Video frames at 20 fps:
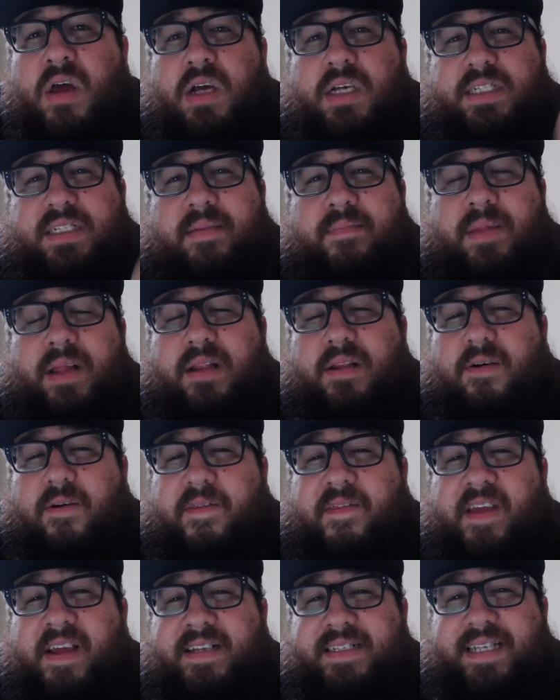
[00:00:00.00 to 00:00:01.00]
some of the little
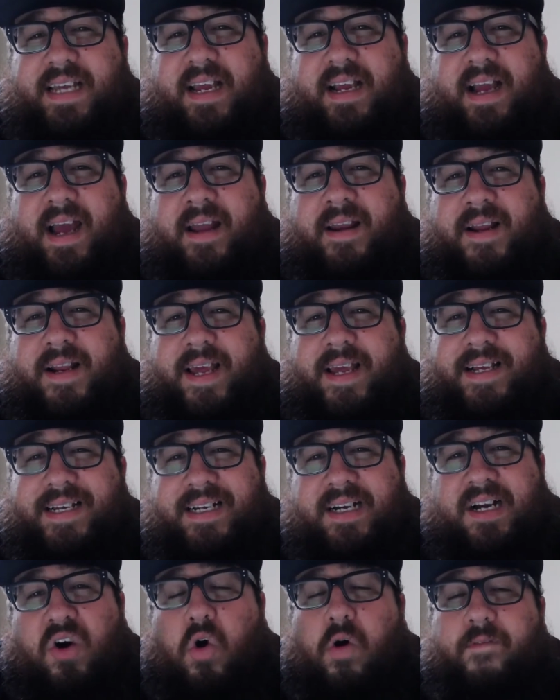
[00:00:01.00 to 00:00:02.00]
things that kind of like
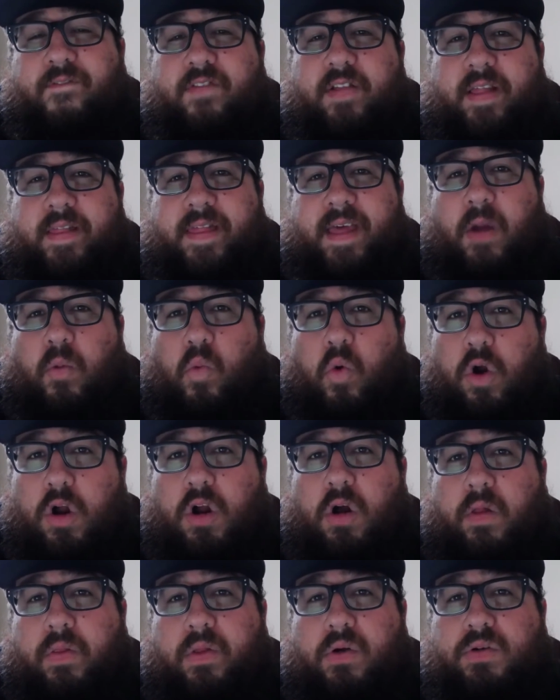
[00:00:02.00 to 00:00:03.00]
hopefully they work
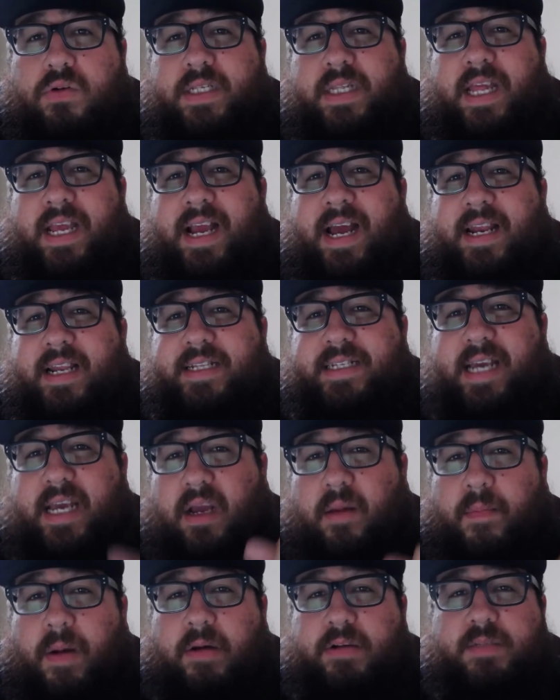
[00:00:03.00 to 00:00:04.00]
on those and they kind of take
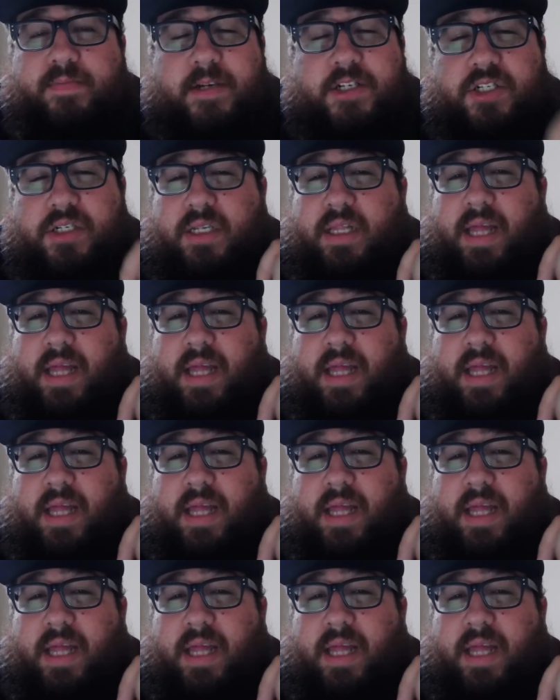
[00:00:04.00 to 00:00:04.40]
them out, especially